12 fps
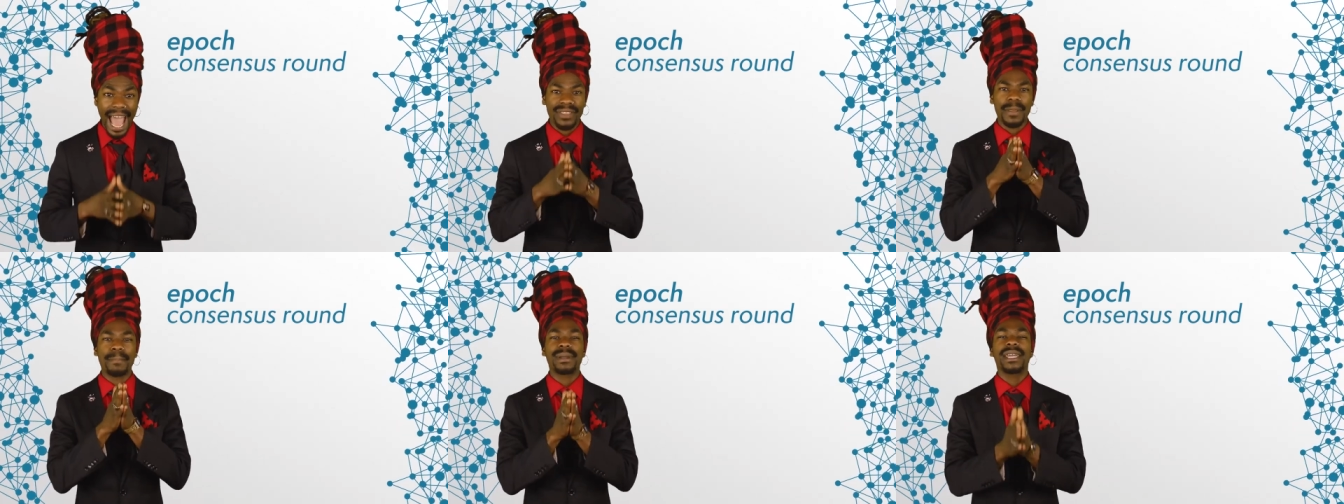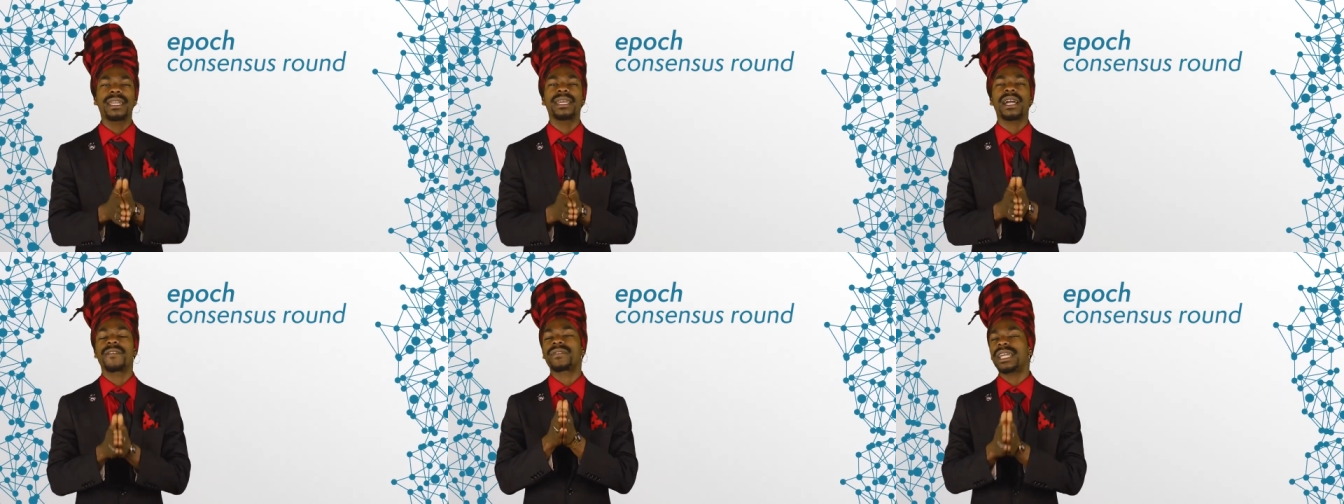At the
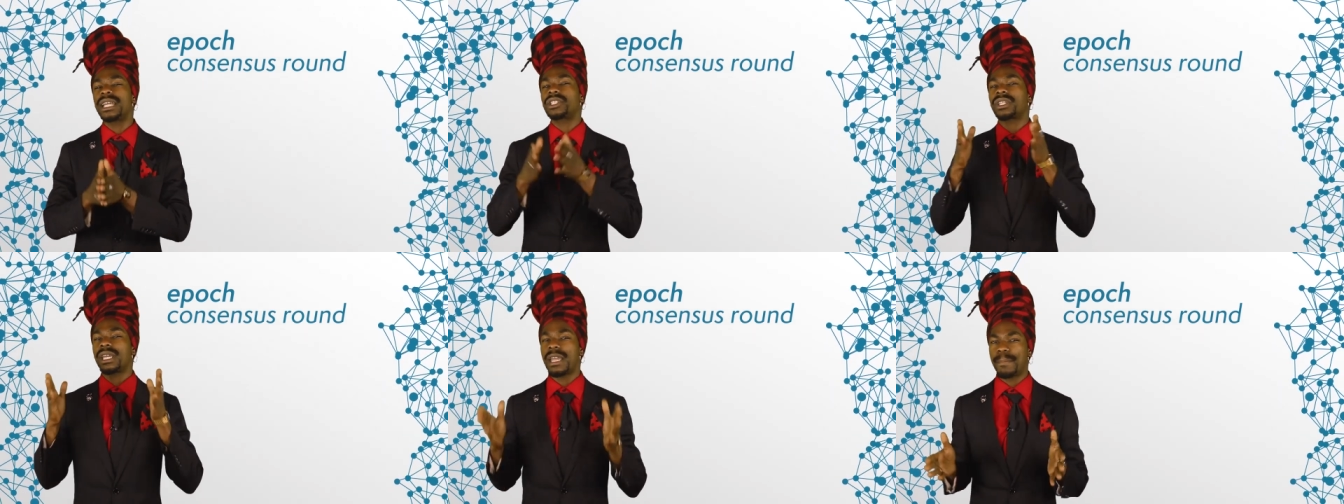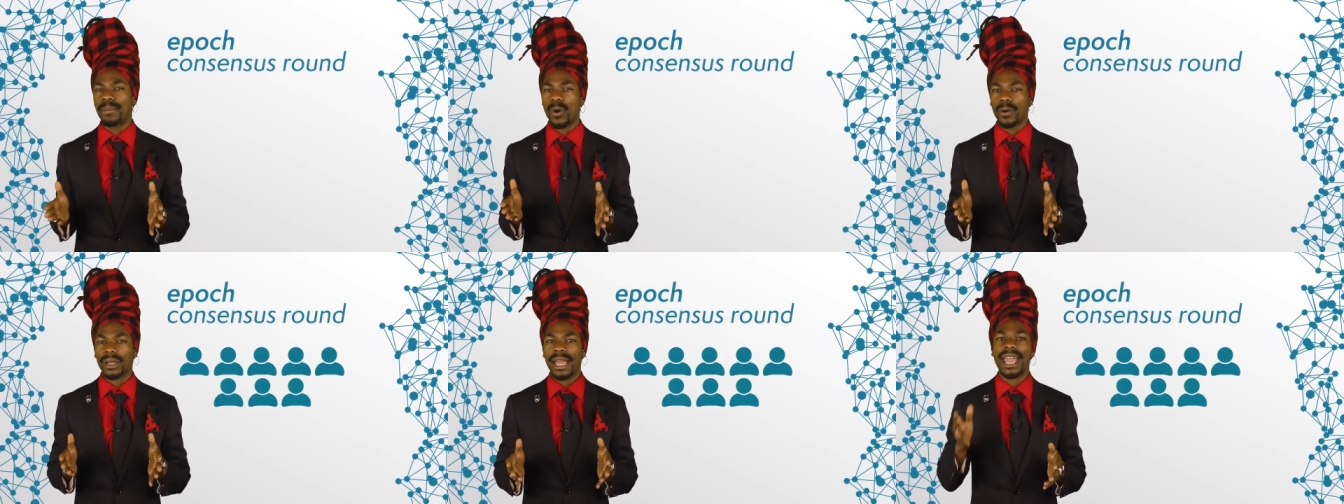beginning of each
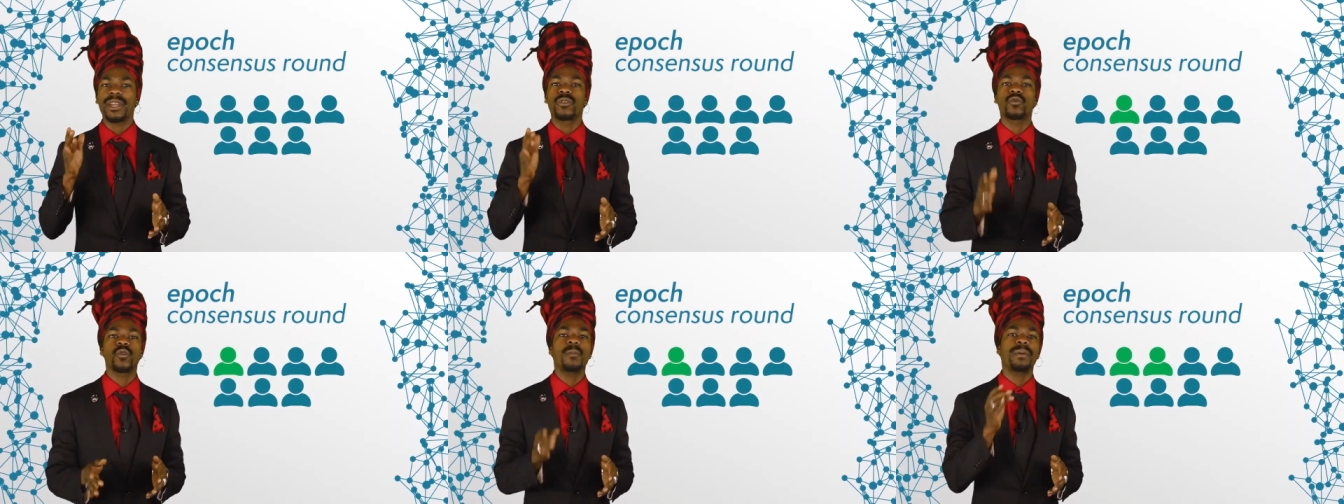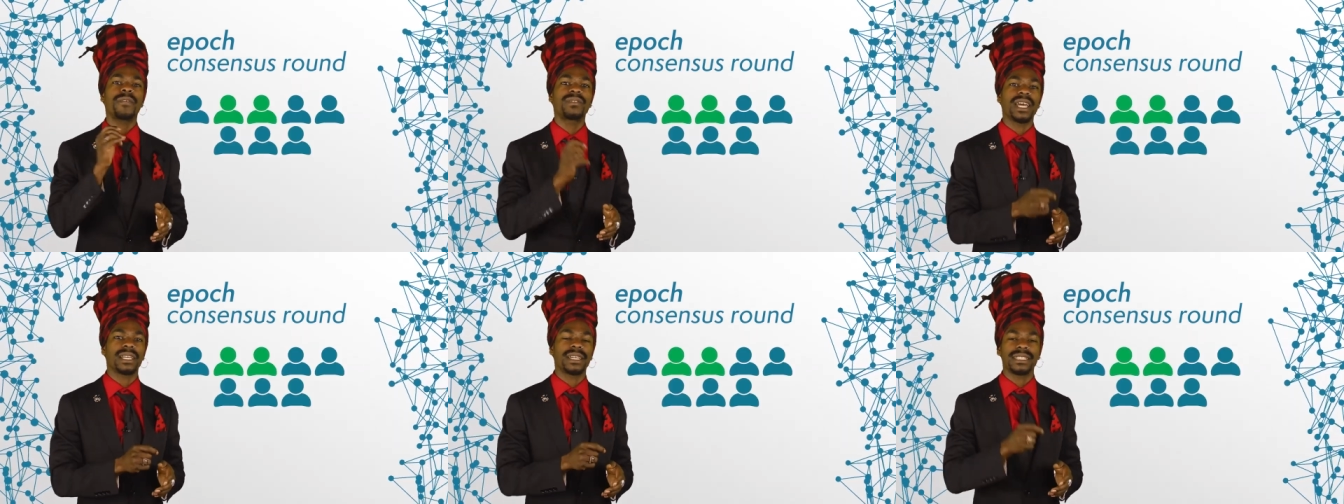epoch, a group of
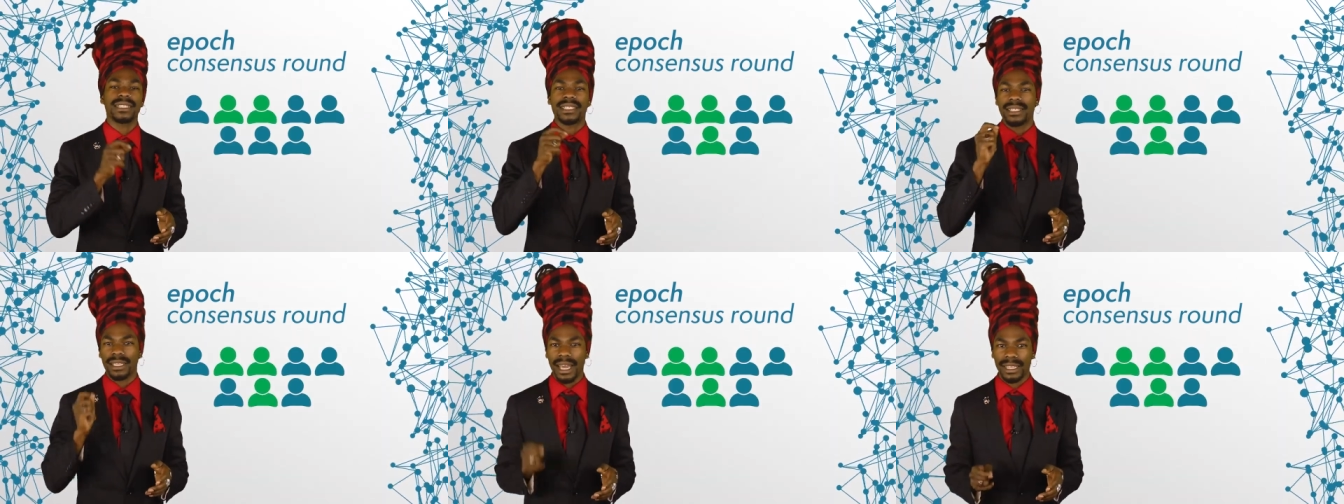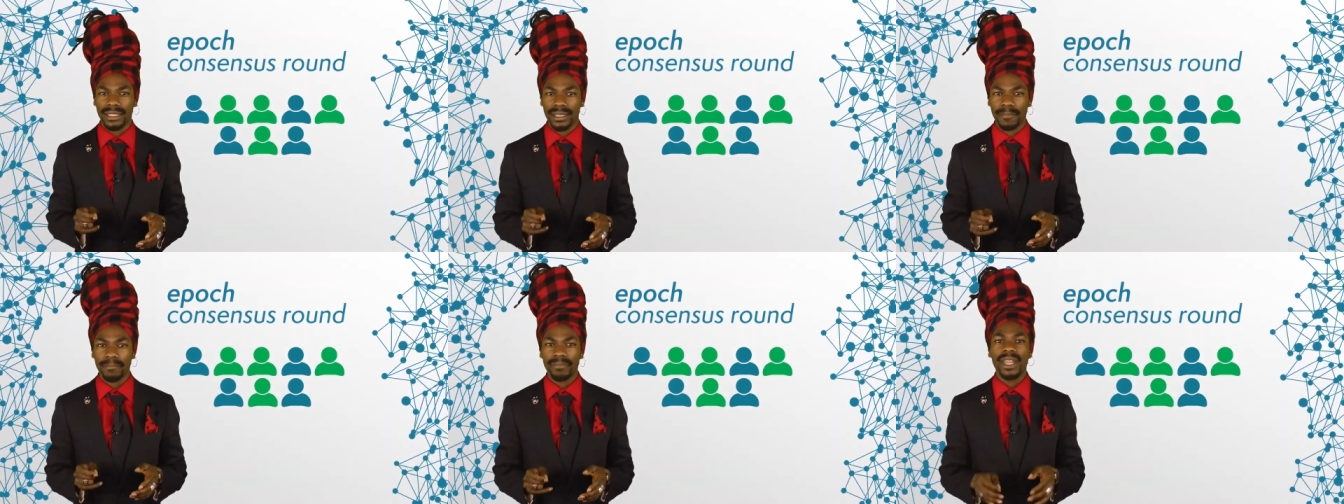delegates is selected.